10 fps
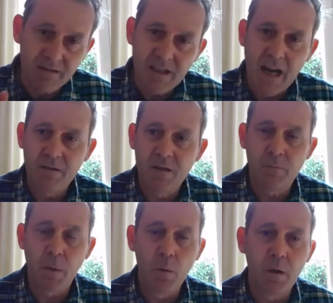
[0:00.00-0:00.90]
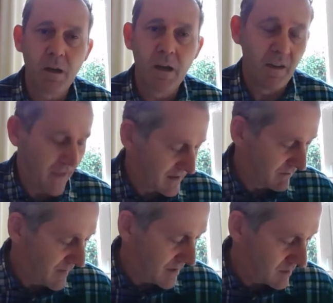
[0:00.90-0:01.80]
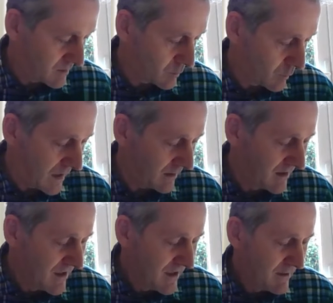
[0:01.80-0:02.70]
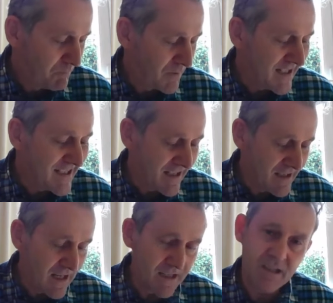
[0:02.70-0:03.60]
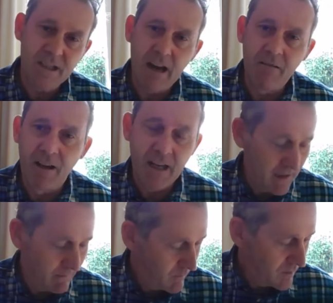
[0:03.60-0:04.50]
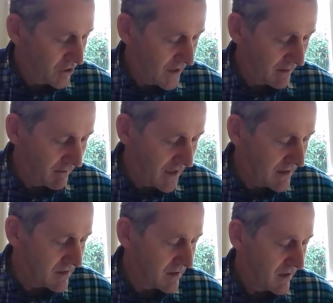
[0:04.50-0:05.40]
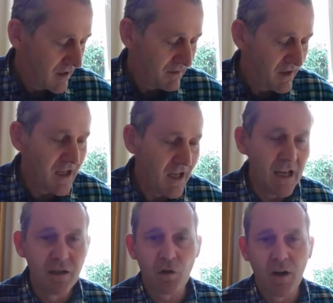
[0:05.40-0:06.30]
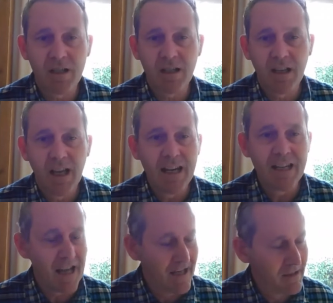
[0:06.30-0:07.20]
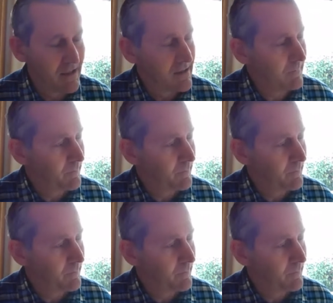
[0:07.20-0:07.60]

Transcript: Dan spoke at that event as well, but it didn't necessarily generate the interest intended.